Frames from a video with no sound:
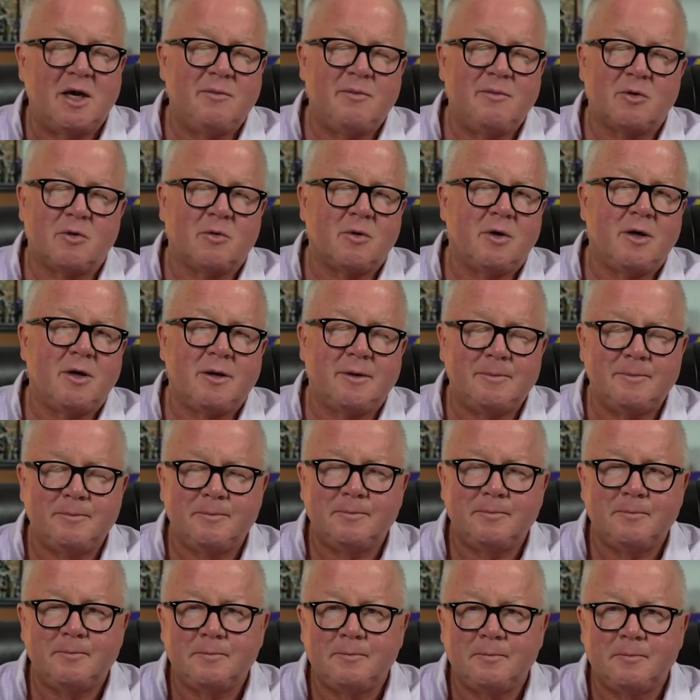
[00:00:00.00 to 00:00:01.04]
They're wrong.
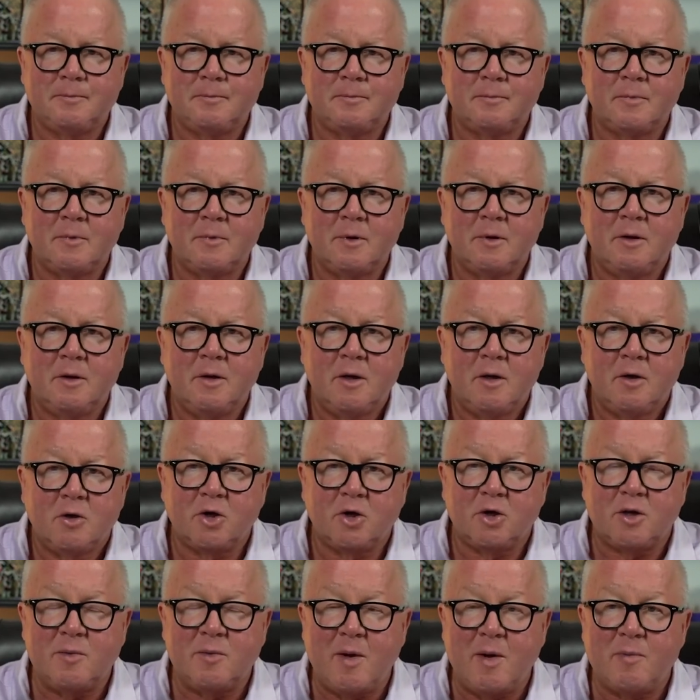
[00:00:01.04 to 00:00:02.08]
Look
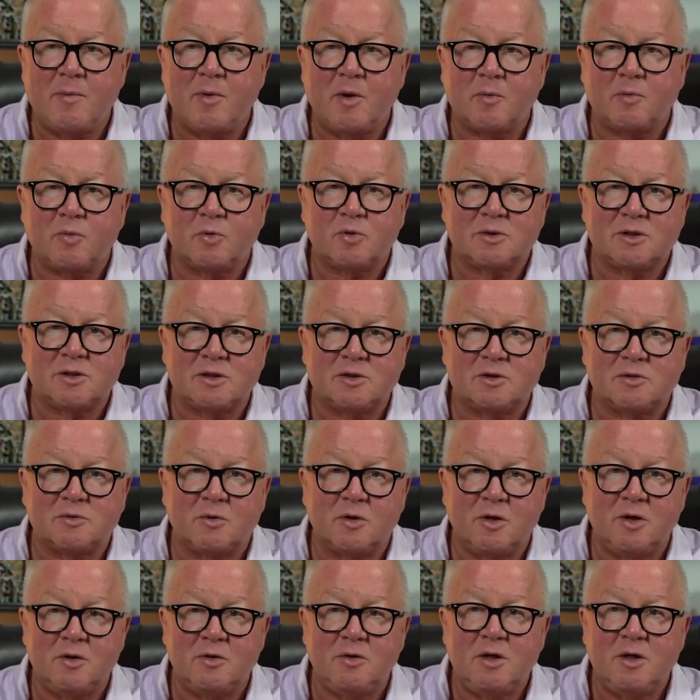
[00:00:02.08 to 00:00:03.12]
at my book,
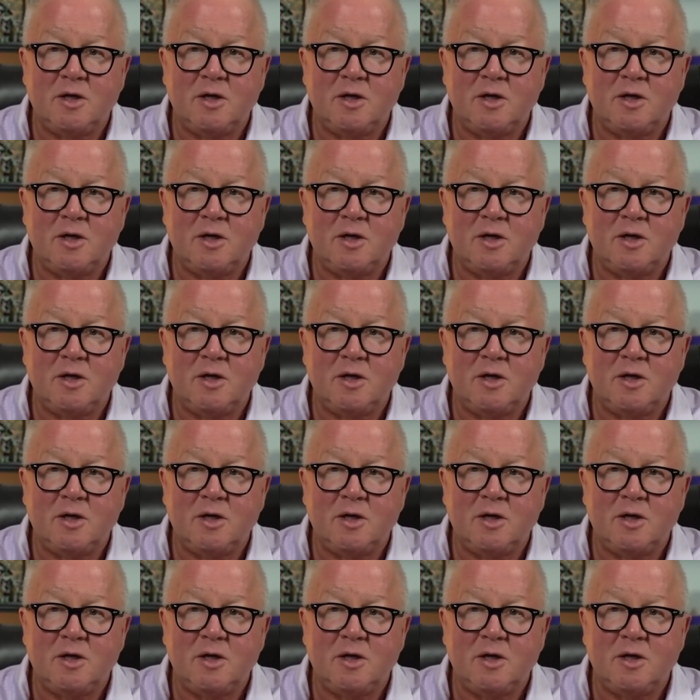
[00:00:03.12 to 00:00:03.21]
Progesterone.